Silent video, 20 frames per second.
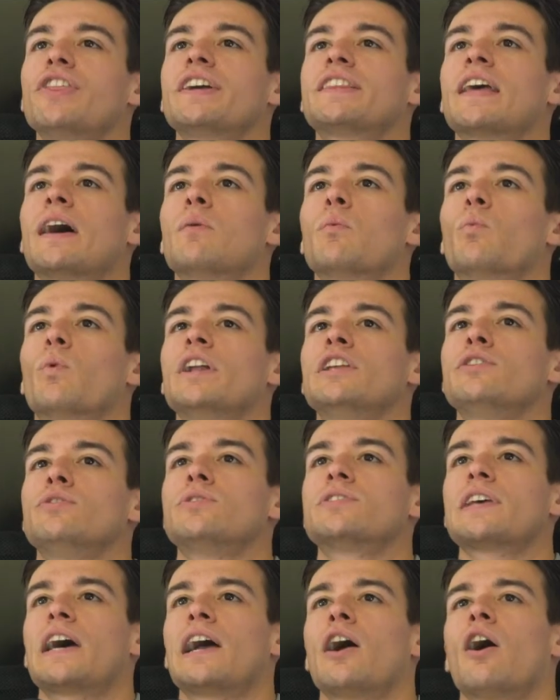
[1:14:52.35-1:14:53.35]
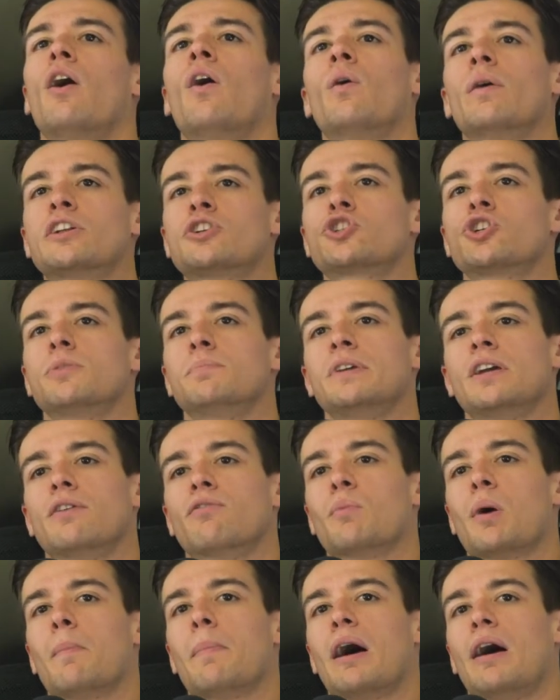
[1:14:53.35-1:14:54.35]
think that when you say, "Oh, it should be
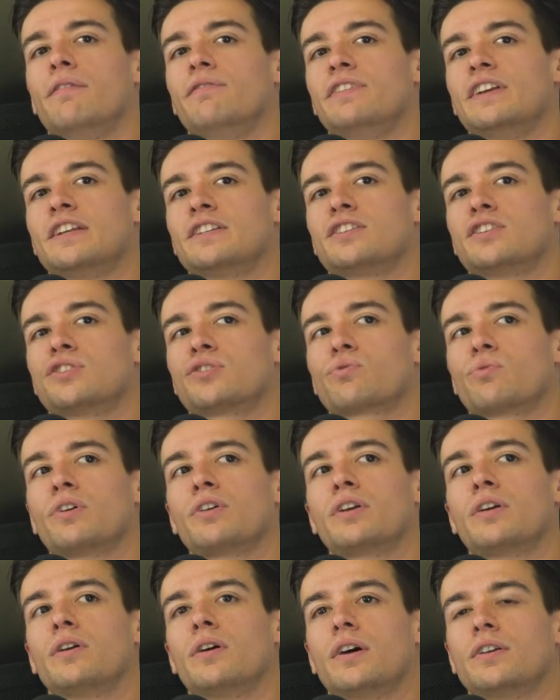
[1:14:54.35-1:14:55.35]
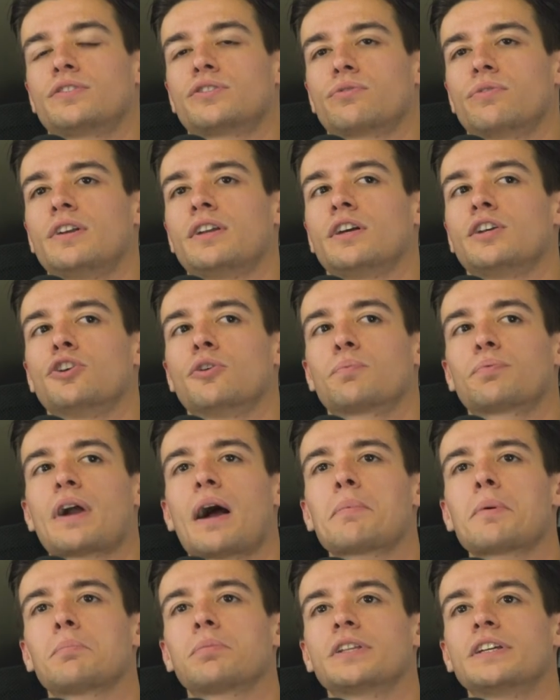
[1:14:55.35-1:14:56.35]
about Venus and uh, Serena, you're
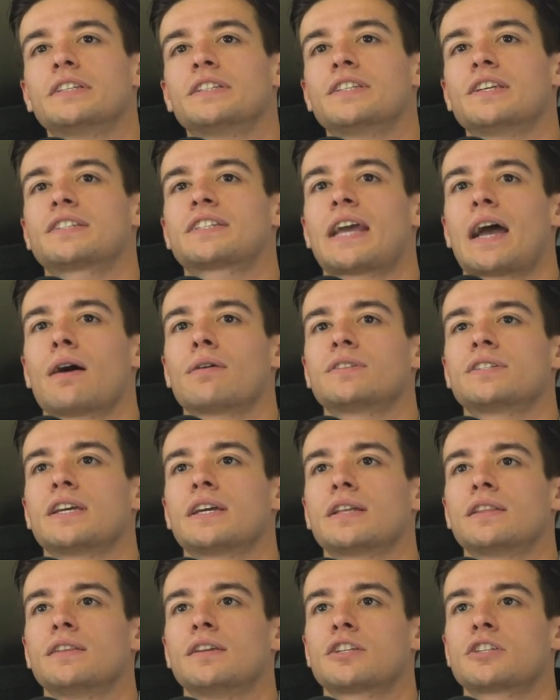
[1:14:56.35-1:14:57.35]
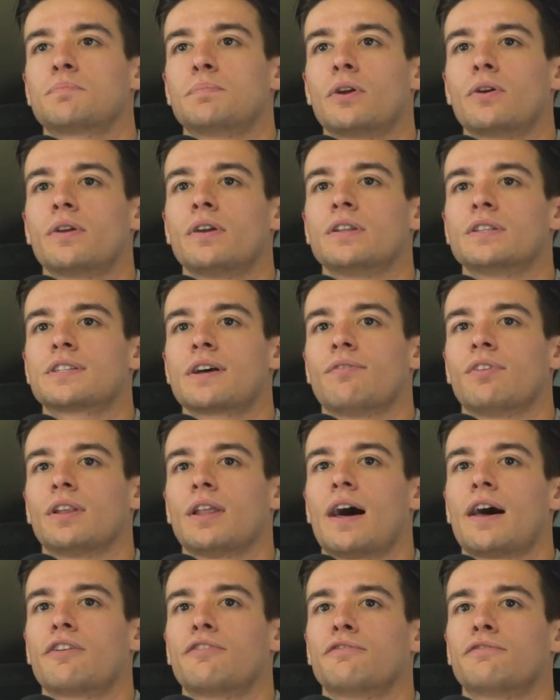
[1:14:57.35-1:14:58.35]
probably discounting the experience of a
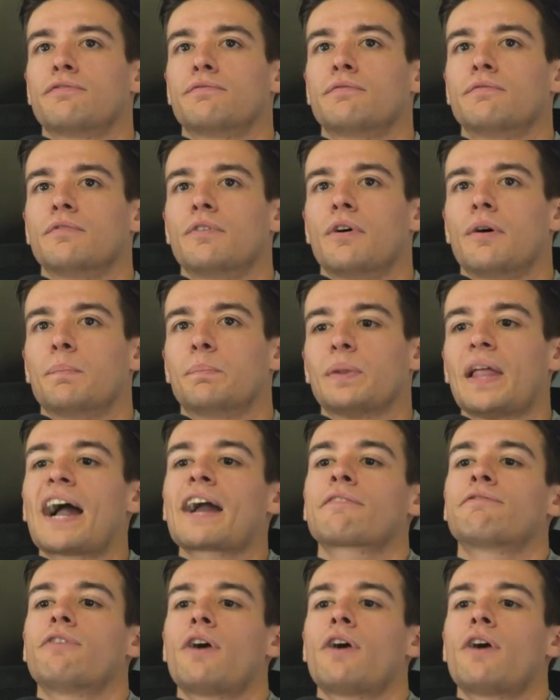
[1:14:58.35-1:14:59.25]
lot of black